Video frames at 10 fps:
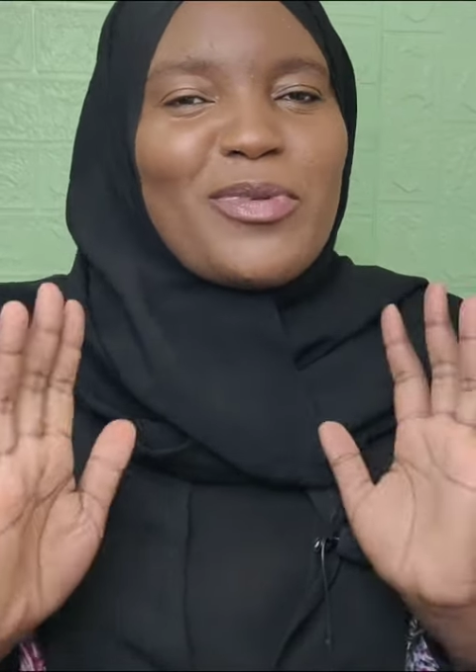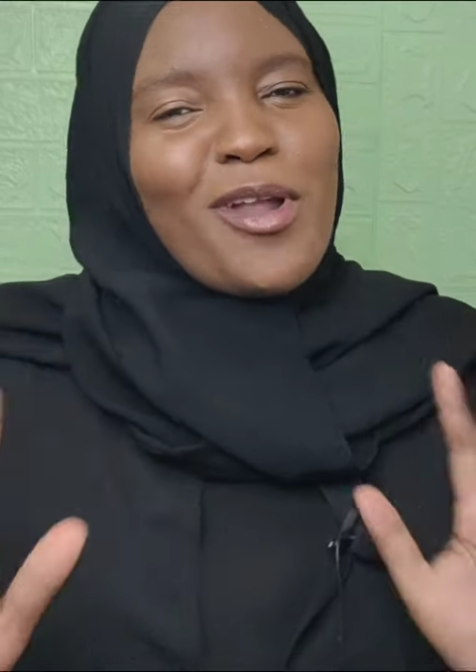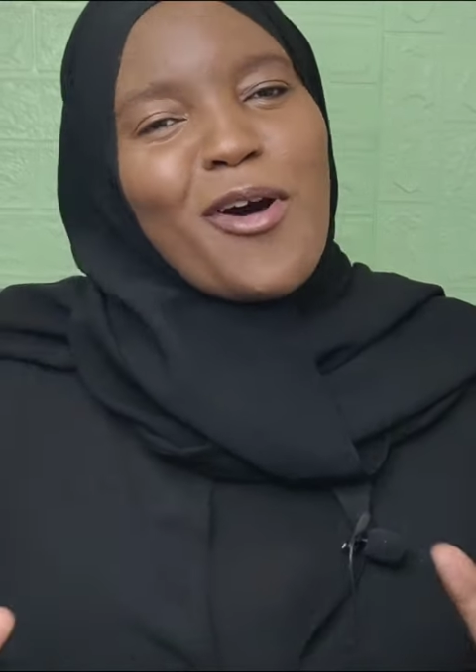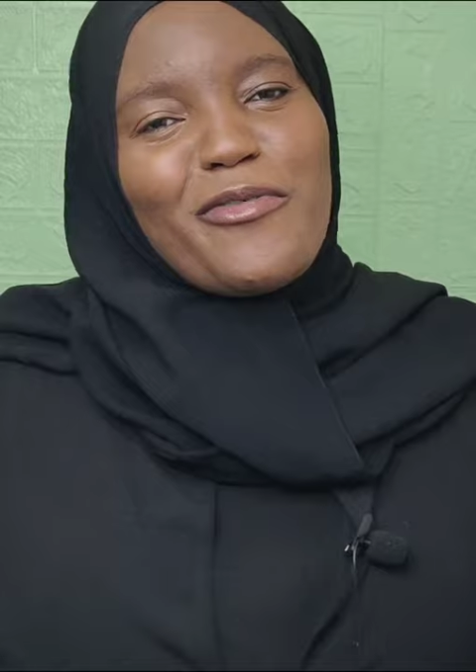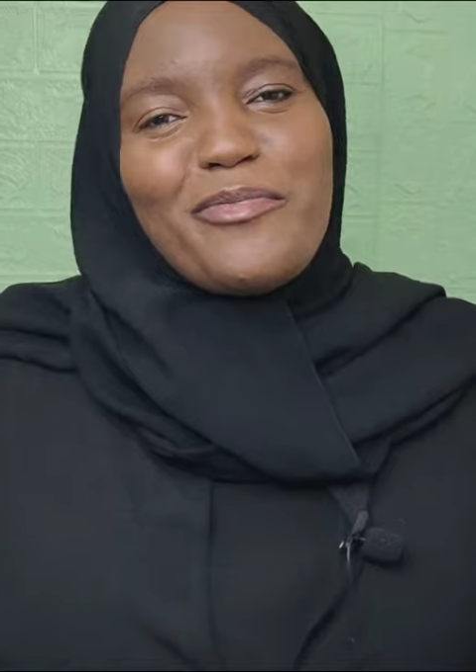
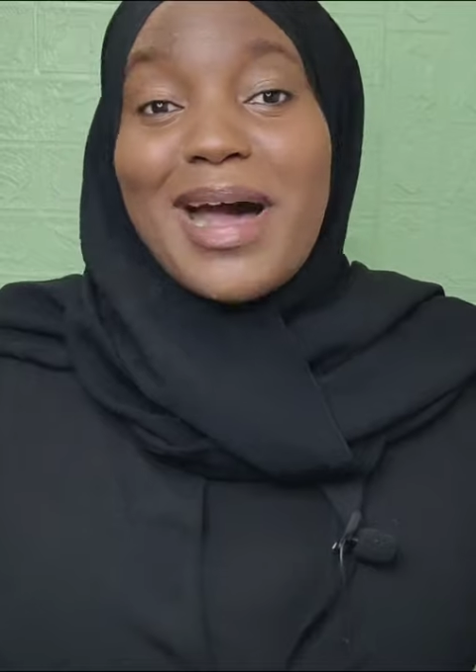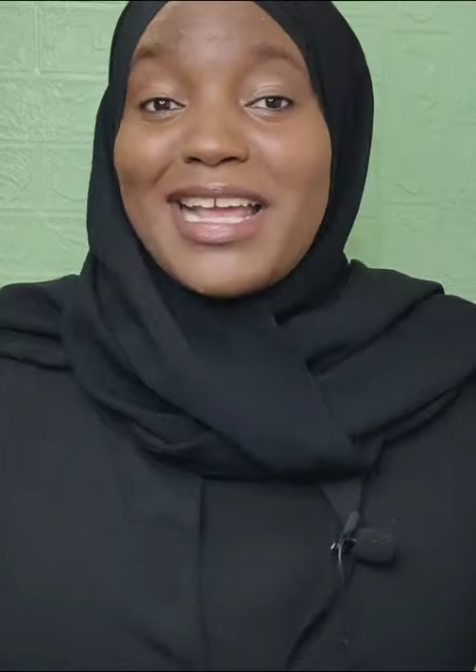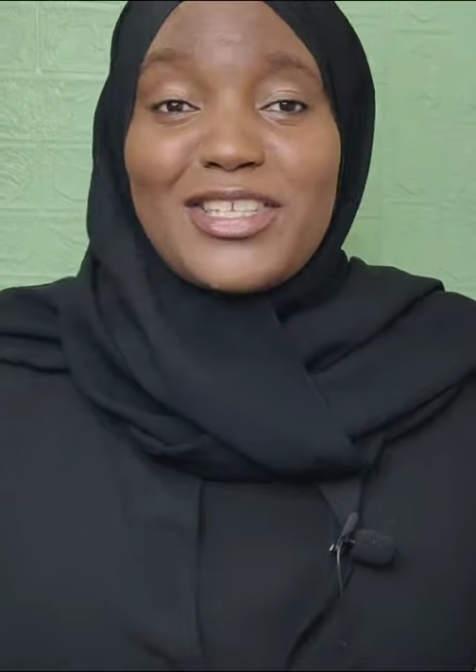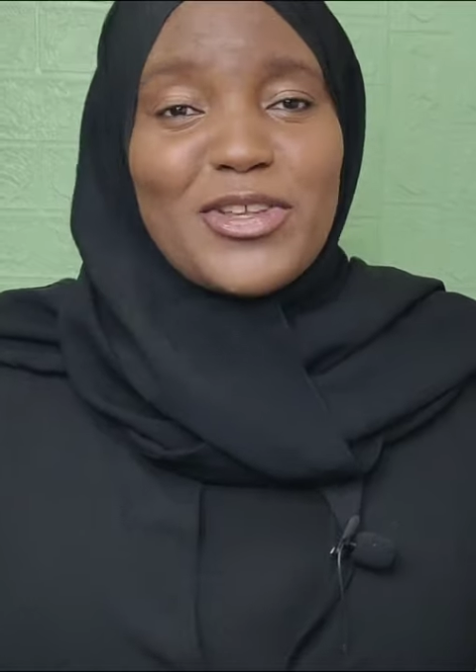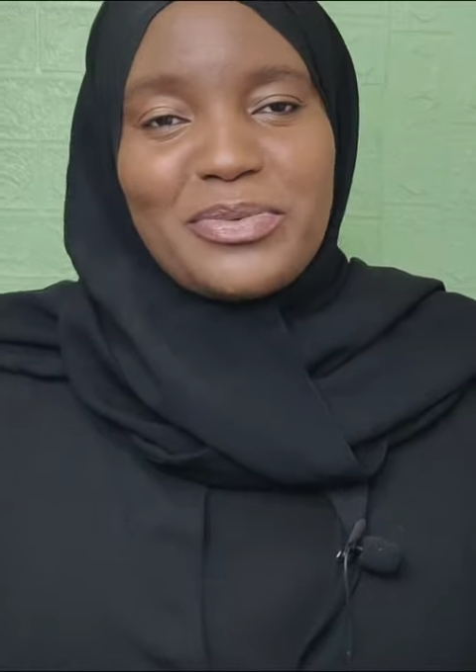love
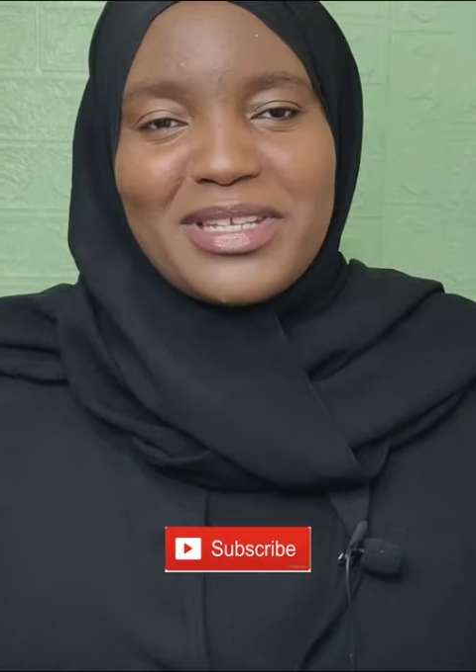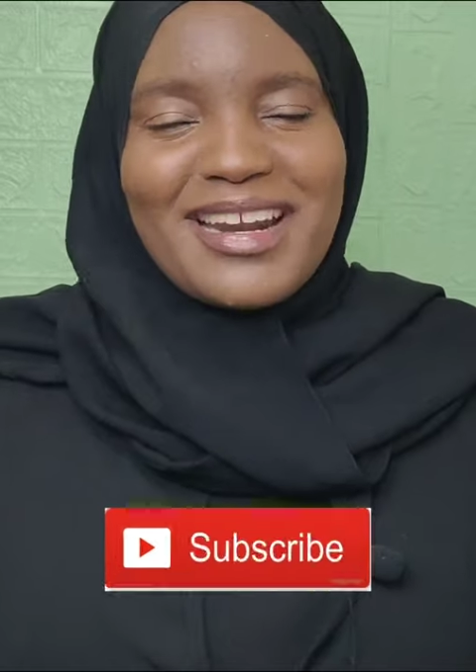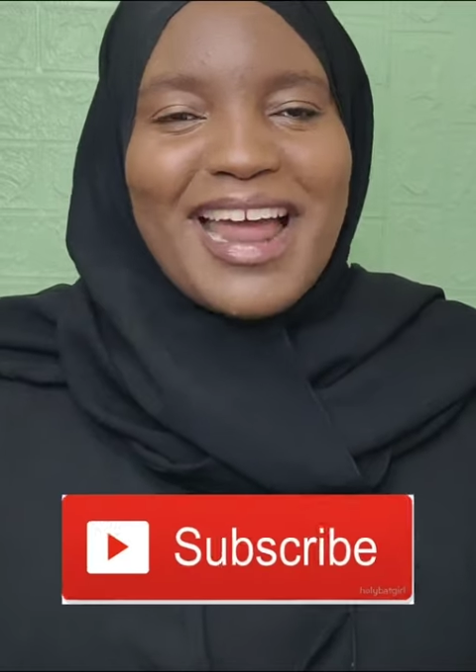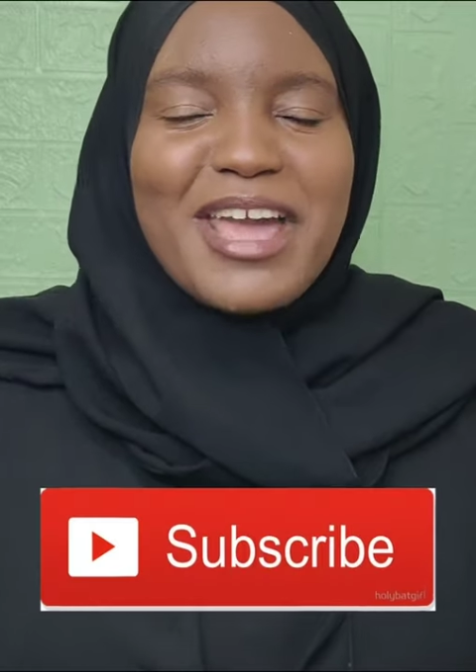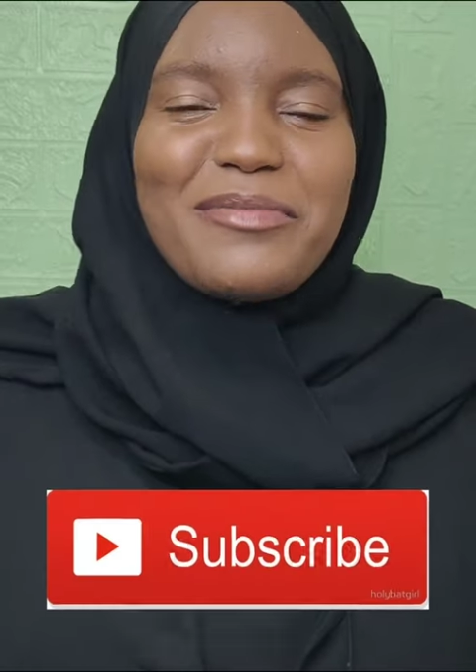by
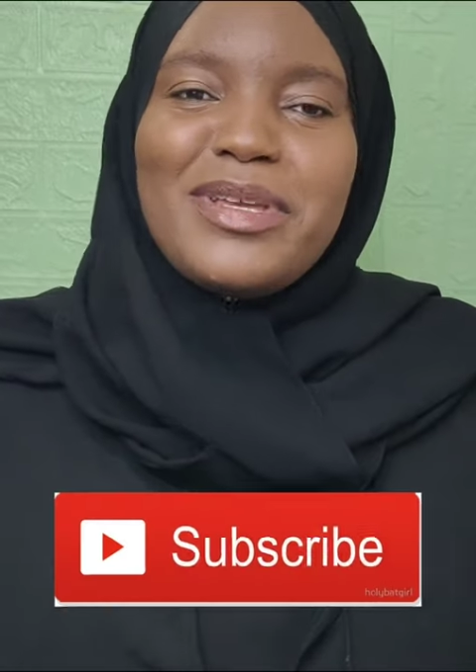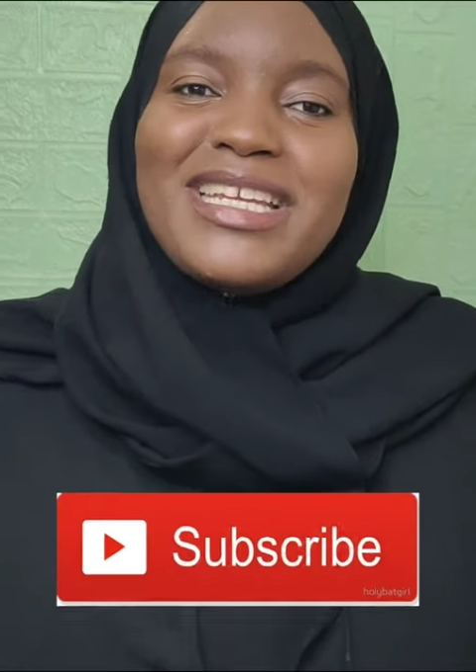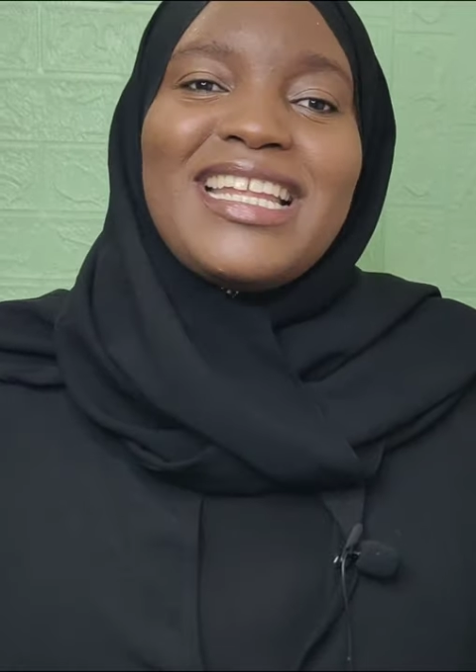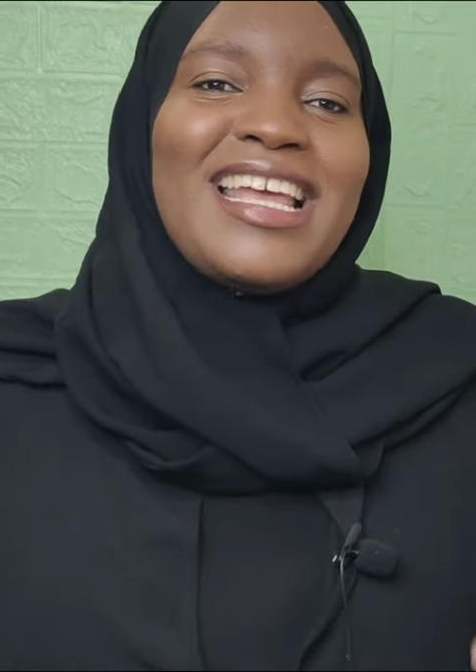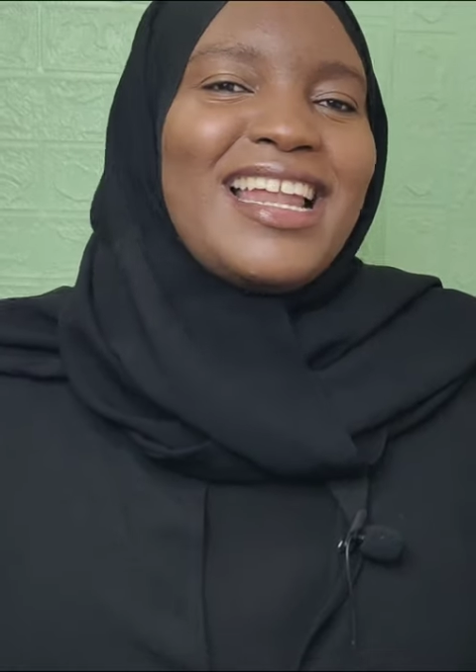
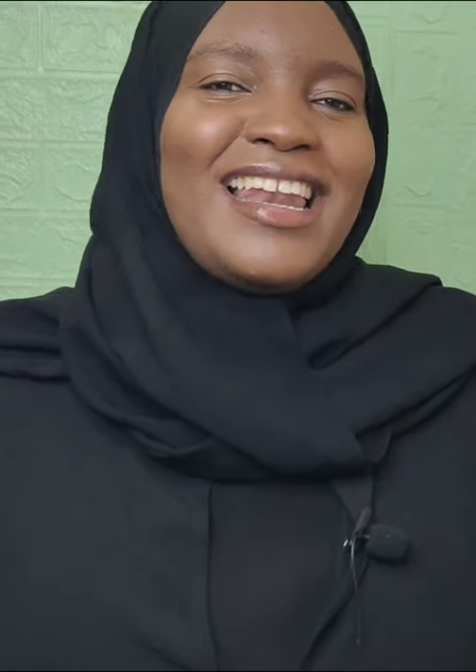subscribing,